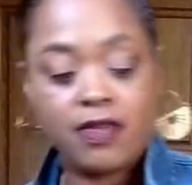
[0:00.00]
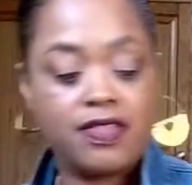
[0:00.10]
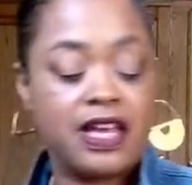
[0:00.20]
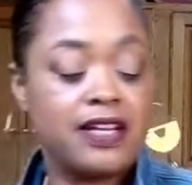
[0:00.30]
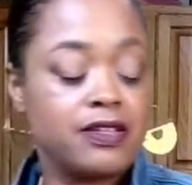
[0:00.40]

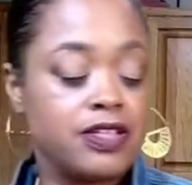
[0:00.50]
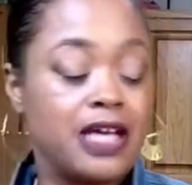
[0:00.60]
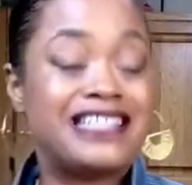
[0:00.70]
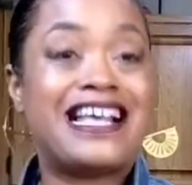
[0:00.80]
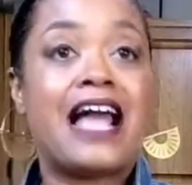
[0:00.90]
the
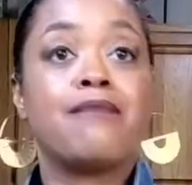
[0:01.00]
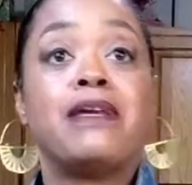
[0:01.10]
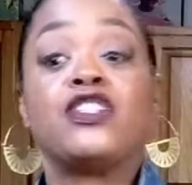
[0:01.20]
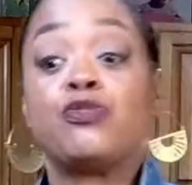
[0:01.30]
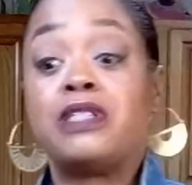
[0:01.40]
exact
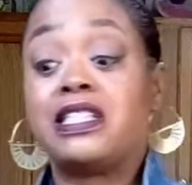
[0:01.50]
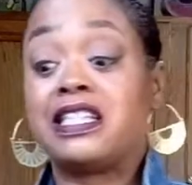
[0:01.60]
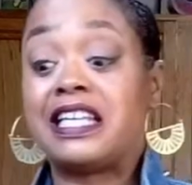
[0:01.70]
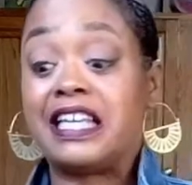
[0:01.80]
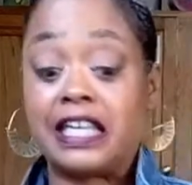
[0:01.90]
measurements
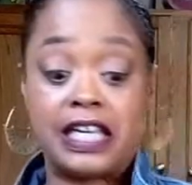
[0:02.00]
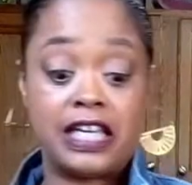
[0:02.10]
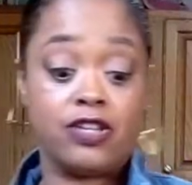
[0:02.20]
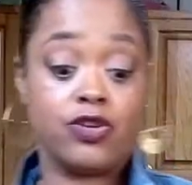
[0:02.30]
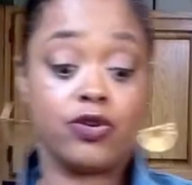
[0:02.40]

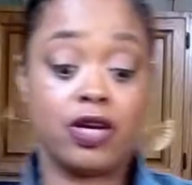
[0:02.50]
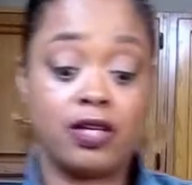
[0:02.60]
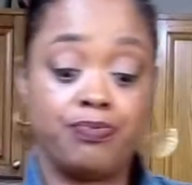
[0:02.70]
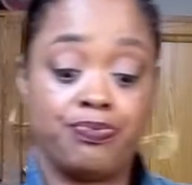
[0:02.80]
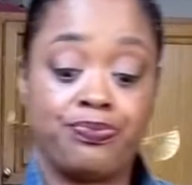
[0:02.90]
in
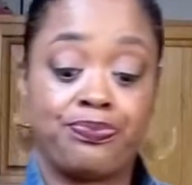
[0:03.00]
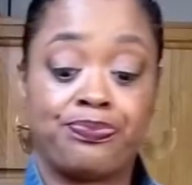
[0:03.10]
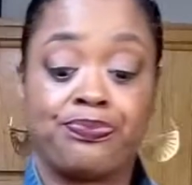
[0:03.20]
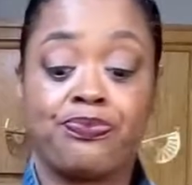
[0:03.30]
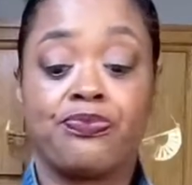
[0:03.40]

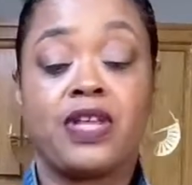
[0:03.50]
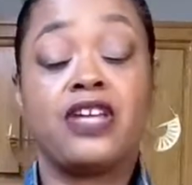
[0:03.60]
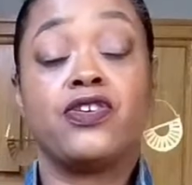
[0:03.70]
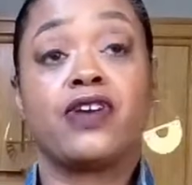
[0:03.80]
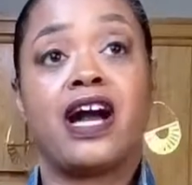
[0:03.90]

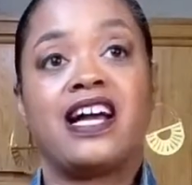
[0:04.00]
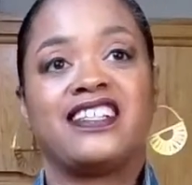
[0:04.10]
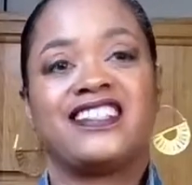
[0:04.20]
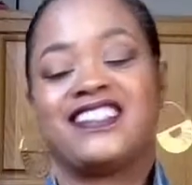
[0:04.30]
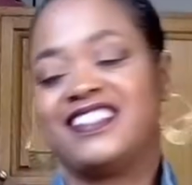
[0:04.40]
your guide.
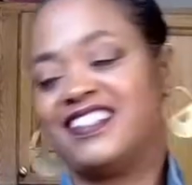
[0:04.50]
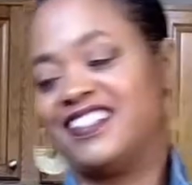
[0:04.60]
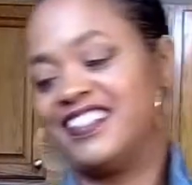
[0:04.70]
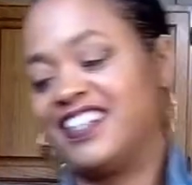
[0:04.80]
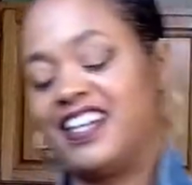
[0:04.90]

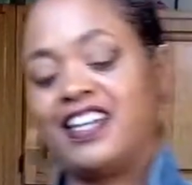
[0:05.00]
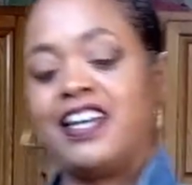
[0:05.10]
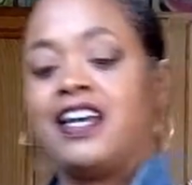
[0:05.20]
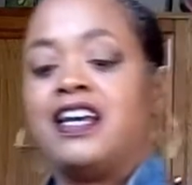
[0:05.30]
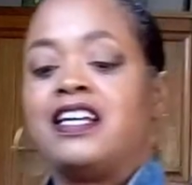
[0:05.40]
Okay,
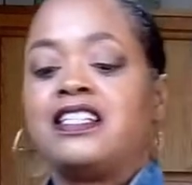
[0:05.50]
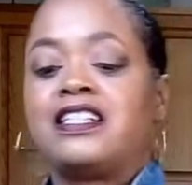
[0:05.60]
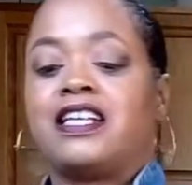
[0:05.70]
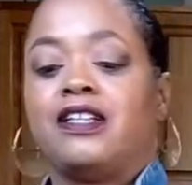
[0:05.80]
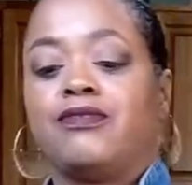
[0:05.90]

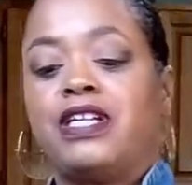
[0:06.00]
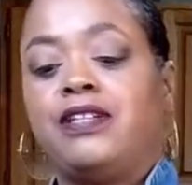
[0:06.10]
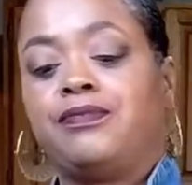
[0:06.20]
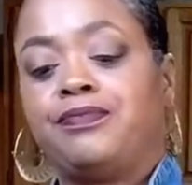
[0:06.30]
celery,